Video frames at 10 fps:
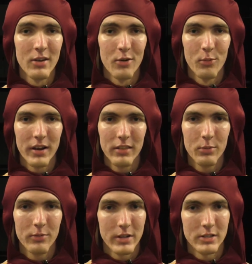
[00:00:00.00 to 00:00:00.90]
Why did the
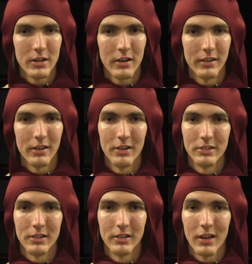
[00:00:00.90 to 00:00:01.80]
vegetarian hot
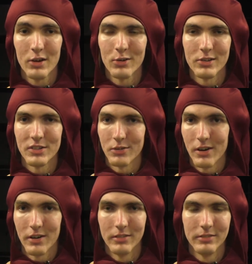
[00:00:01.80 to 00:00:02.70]
dog cross the
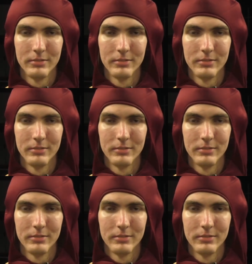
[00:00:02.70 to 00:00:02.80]
road?